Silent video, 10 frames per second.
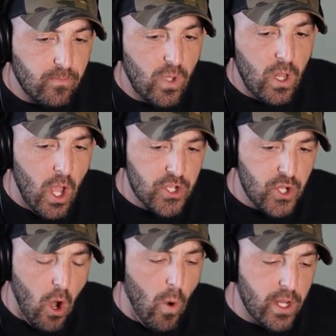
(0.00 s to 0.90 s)
As
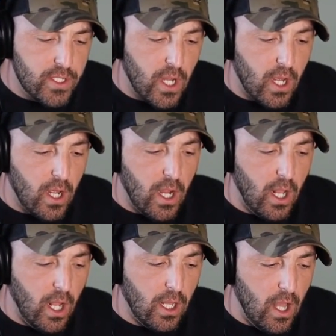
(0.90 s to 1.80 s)
always,
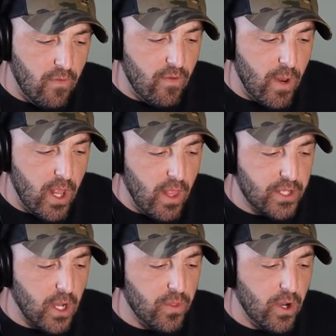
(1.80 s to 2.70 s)
I love everybody
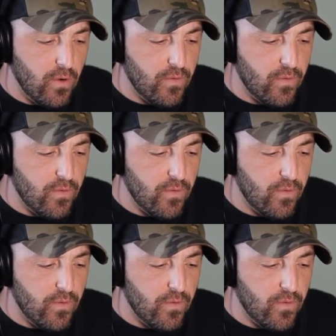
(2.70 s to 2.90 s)
that's out there,